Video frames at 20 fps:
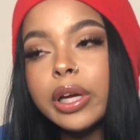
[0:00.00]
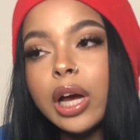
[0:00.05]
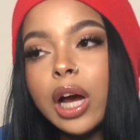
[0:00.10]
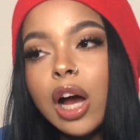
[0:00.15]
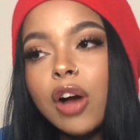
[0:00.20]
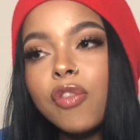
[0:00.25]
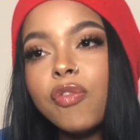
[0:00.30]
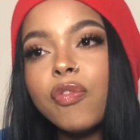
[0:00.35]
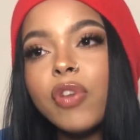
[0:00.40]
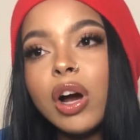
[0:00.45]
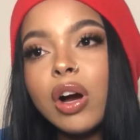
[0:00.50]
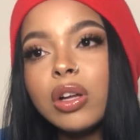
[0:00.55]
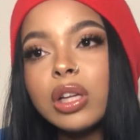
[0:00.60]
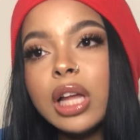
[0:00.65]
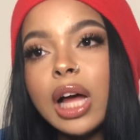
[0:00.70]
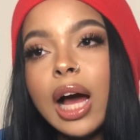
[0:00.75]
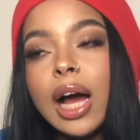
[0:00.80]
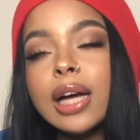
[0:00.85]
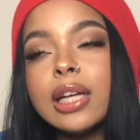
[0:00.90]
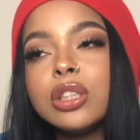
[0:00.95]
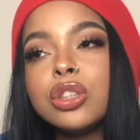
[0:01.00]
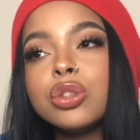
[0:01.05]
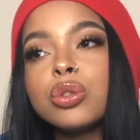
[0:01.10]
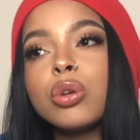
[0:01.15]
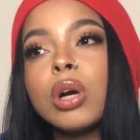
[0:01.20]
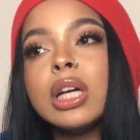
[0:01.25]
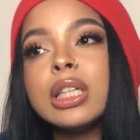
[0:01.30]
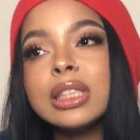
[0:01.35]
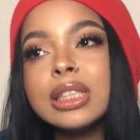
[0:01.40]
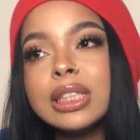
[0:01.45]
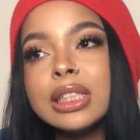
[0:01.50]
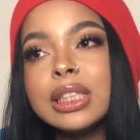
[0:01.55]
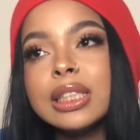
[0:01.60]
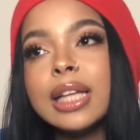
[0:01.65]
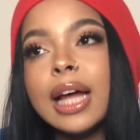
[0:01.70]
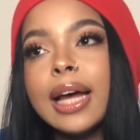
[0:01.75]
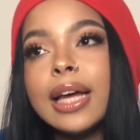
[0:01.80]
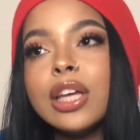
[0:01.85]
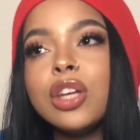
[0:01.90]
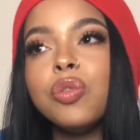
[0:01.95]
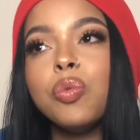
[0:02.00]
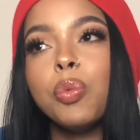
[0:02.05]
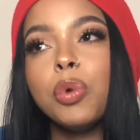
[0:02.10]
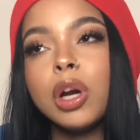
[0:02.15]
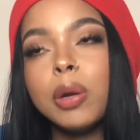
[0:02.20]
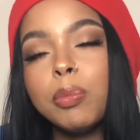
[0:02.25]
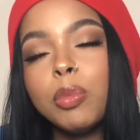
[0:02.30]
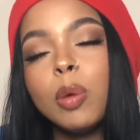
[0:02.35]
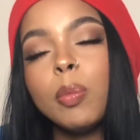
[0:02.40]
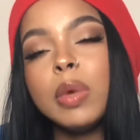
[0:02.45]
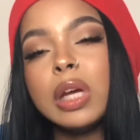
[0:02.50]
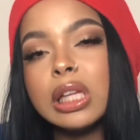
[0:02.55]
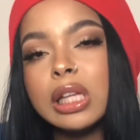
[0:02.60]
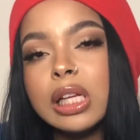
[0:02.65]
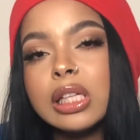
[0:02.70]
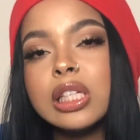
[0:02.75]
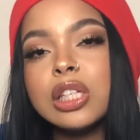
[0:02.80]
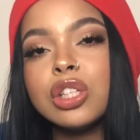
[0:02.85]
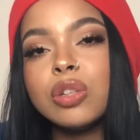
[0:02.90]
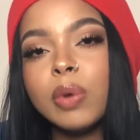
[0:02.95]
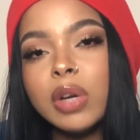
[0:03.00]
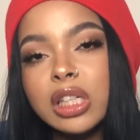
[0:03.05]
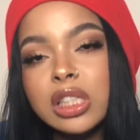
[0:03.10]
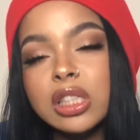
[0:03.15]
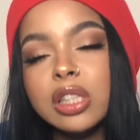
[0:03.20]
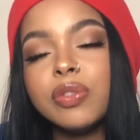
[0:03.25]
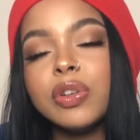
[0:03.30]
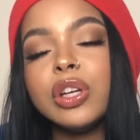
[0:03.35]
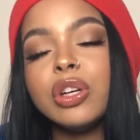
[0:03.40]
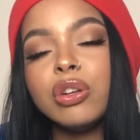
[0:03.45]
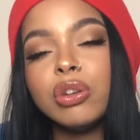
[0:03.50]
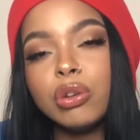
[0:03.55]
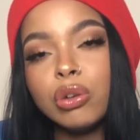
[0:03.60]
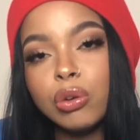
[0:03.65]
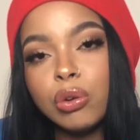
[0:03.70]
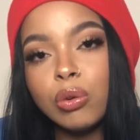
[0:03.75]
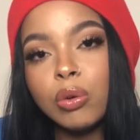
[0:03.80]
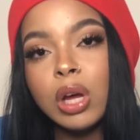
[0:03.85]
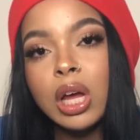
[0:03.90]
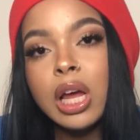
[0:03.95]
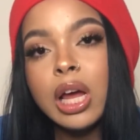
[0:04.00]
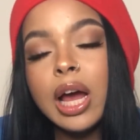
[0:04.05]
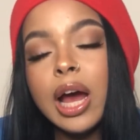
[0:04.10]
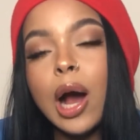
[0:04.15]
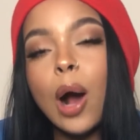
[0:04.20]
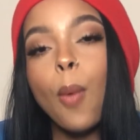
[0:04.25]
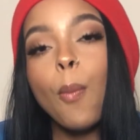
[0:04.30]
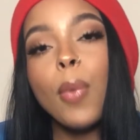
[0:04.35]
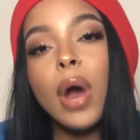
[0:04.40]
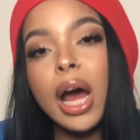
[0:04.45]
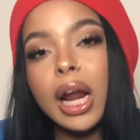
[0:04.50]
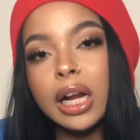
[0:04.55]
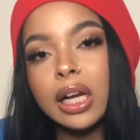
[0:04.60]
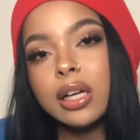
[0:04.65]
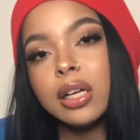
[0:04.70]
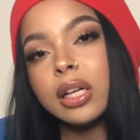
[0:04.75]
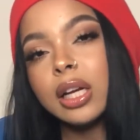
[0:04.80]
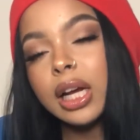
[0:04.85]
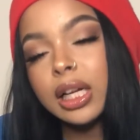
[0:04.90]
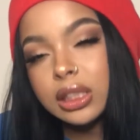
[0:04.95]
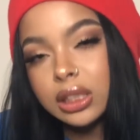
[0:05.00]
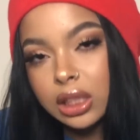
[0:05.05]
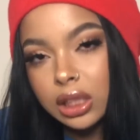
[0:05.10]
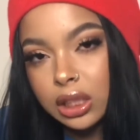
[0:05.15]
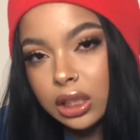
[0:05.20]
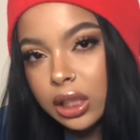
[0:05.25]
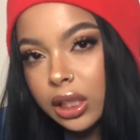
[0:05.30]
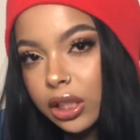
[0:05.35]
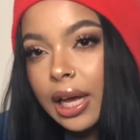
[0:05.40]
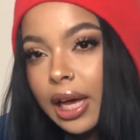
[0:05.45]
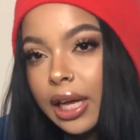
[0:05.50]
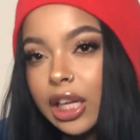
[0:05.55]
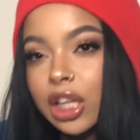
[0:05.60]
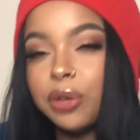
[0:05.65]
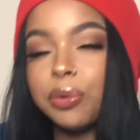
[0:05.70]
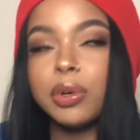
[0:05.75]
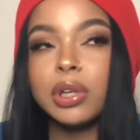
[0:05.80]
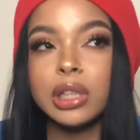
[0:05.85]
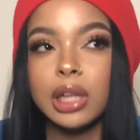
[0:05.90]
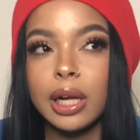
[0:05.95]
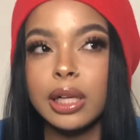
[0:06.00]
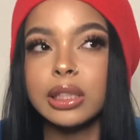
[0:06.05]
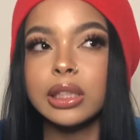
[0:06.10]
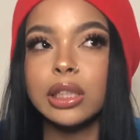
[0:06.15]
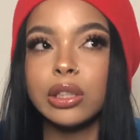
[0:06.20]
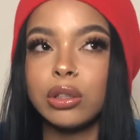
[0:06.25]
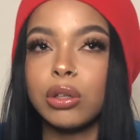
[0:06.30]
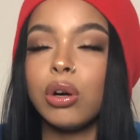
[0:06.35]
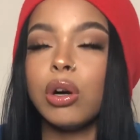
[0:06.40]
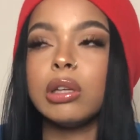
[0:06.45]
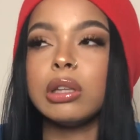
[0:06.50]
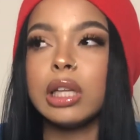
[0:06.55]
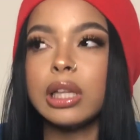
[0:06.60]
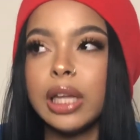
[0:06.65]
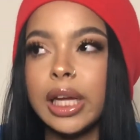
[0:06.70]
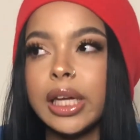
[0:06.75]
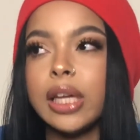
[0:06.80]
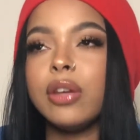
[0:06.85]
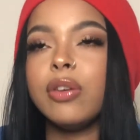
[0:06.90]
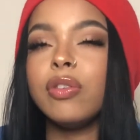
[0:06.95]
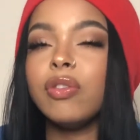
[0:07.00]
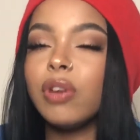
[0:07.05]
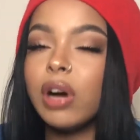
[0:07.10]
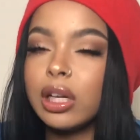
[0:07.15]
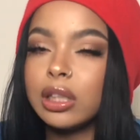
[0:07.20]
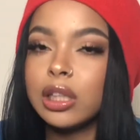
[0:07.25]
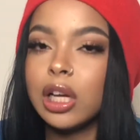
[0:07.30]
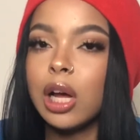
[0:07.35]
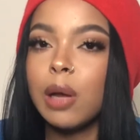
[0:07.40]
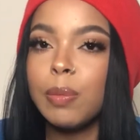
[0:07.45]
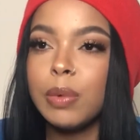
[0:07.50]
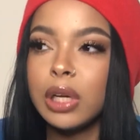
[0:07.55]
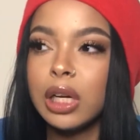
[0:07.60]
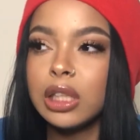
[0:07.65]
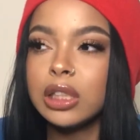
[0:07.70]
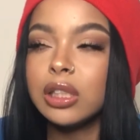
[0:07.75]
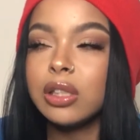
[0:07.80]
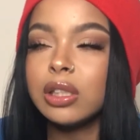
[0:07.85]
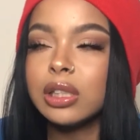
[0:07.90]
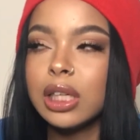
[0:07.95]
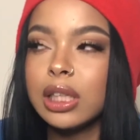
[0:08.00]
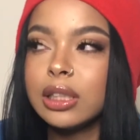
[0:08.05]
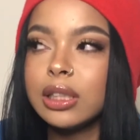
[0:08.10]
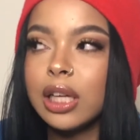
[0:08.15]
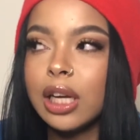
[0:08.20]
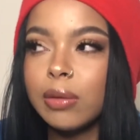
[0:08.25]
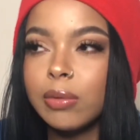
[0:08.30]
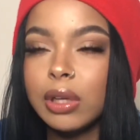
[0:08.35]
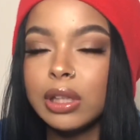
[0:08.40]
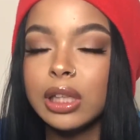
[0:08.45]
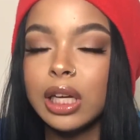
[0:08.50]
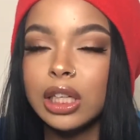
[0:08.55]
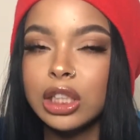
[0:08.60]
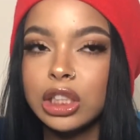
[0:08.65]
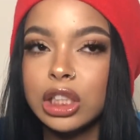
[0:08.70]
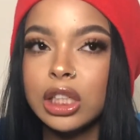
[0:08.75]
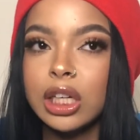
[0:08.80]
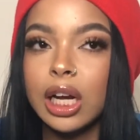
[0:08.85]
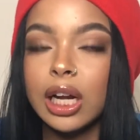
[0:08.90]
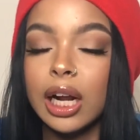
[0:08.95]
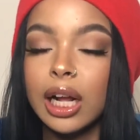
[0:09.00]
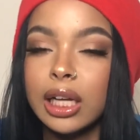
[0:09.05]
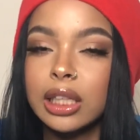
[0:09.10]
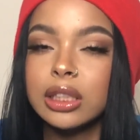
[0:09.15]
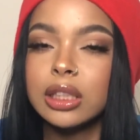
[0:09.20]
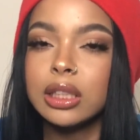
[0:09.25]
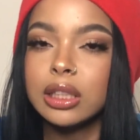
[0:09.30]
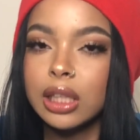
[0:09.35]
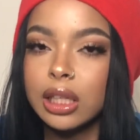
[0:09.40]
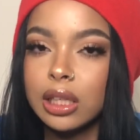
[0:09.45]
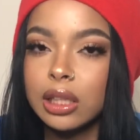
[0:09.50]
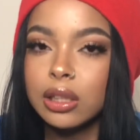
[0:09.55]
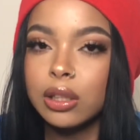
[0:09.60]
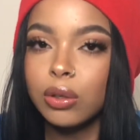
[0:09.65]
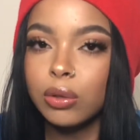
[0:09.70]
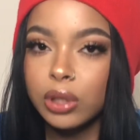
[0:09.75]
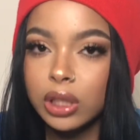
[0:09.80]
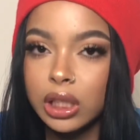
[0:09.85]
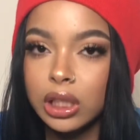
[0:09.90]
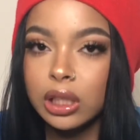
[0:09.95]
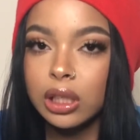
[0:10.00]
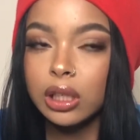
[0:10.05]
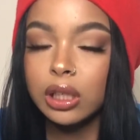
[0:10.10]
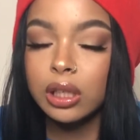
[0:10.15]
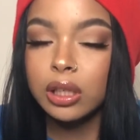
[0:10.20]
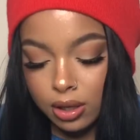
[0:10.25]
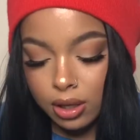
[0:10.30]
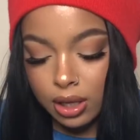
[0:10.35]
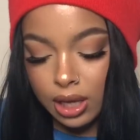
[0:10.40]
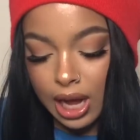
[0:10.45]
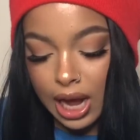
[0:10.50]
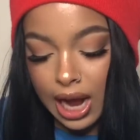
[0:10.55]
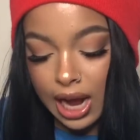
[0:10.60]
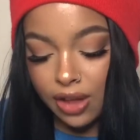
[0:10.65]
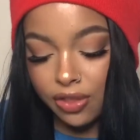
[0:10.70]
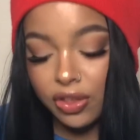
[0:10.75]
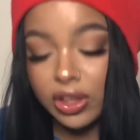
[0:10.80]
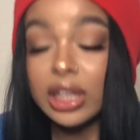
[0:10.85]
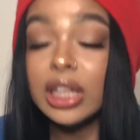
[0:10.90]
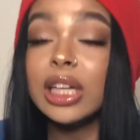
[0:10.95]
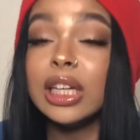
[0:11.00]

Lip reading: I trusted that he wouldn't put me in that situation if he knew how bad it could escalate. And he realized later on that like he fucked up, because he was like, damn, like that shit kind of escalated low key. I think